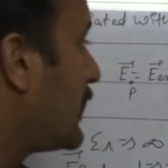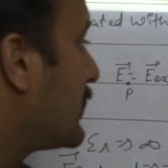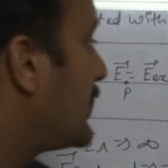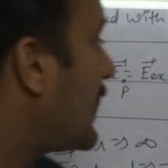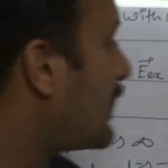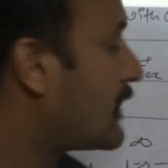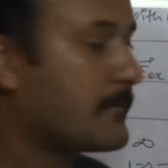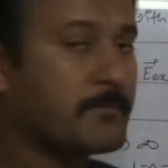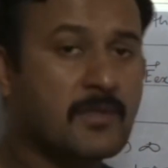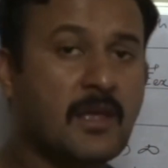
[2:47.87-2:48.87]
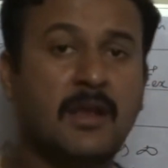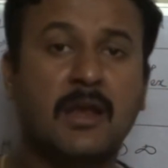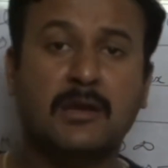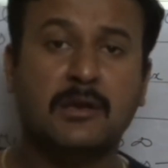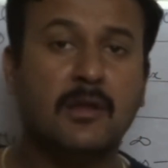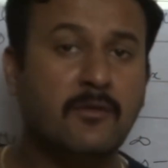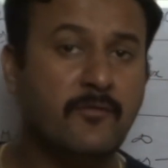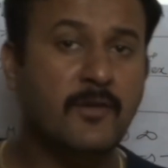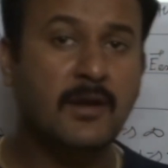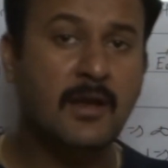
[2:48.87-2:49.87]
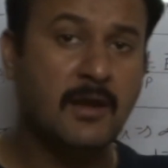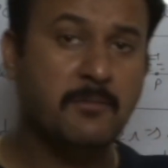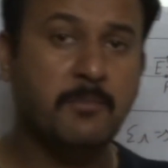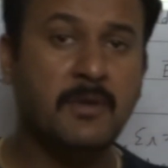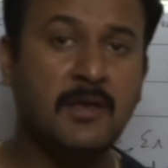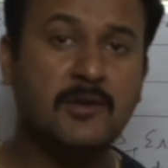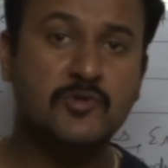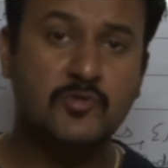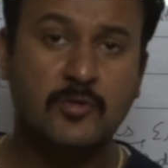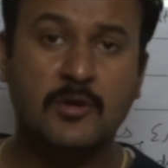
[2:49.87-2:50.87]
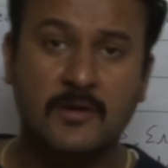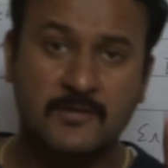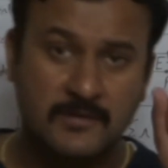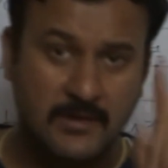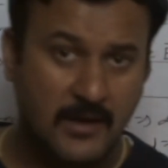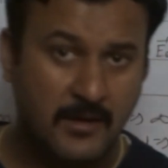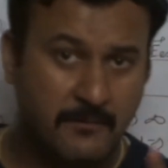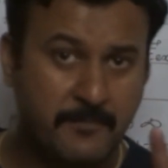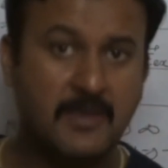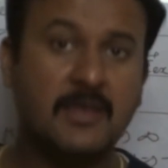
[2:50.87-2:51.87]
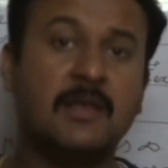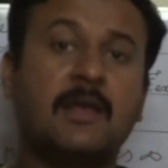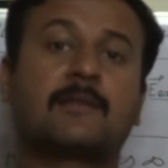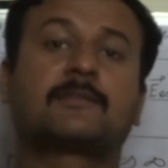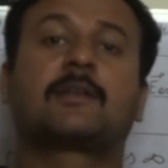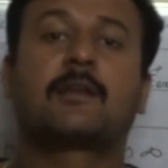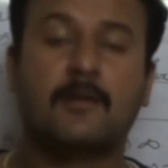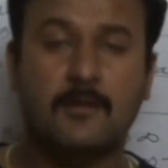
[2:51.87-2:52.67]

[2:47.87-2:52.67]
then the electric field at P should still be E external.